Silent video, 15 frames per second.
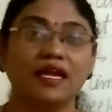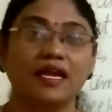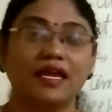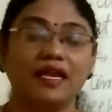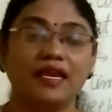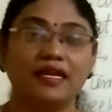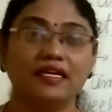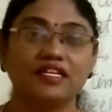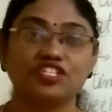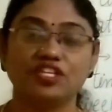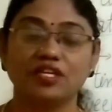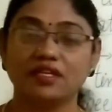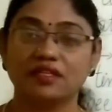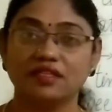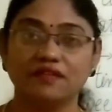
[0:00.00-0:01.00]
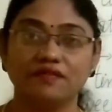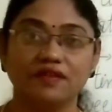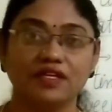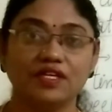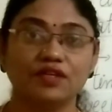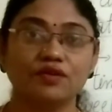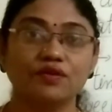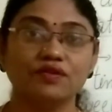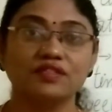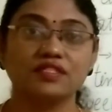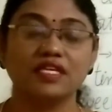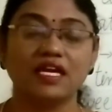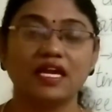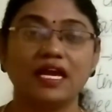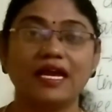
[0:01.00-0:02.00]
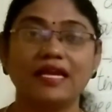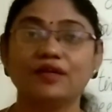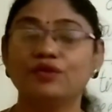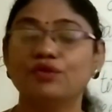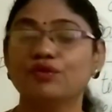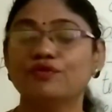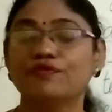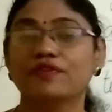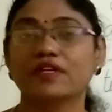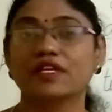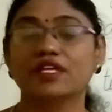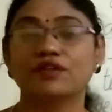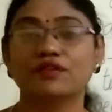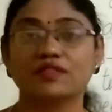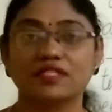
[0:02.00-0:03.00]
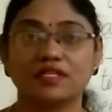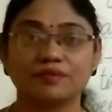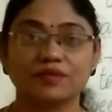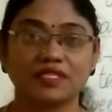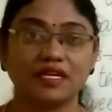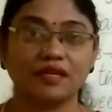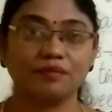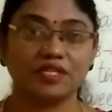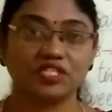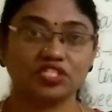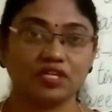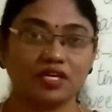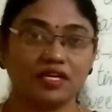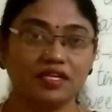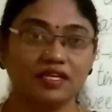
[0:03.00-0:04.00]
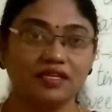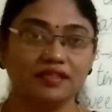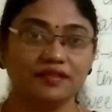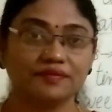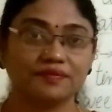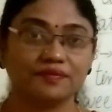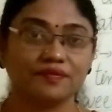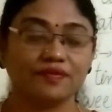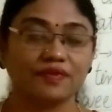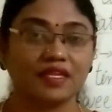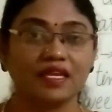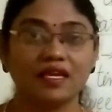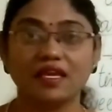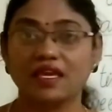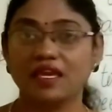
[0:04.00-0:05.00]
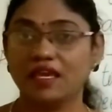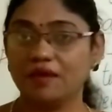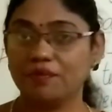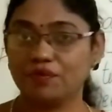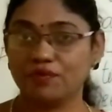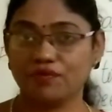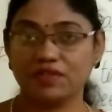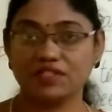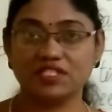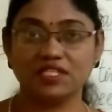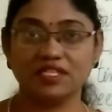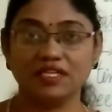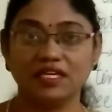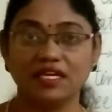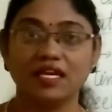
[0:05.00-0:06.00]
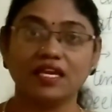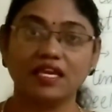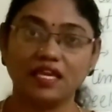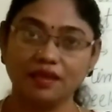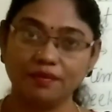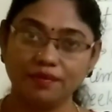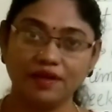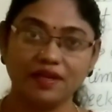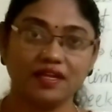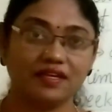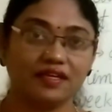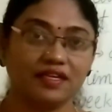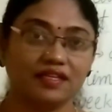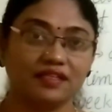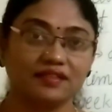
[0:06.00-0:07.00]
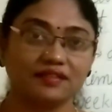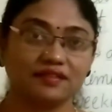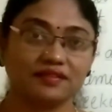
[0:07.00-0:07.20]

and share the videos, and don't forget to subscribe my channel. Keep watching, keep learning.